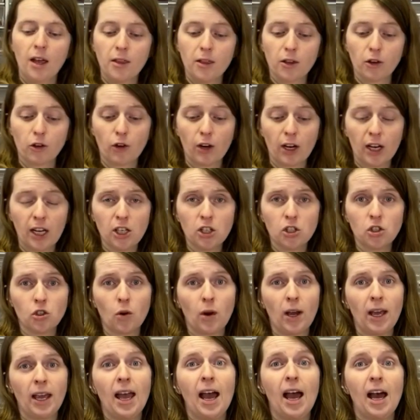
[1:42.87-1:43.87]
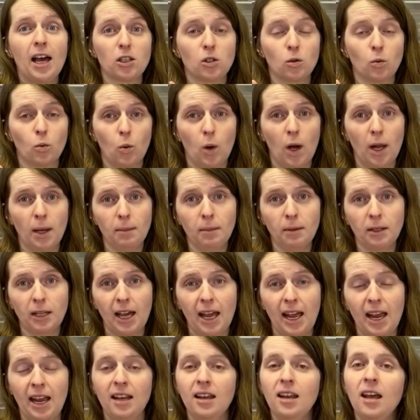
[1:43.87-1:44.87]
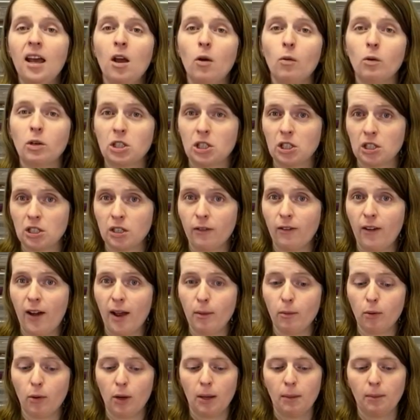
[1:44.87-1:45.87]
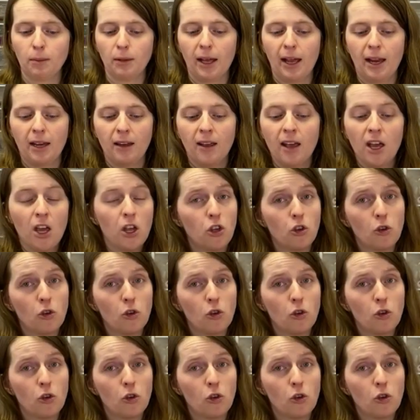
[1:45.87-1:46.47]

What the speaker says: The Cricut Joy has one blade, which is the fine point blade.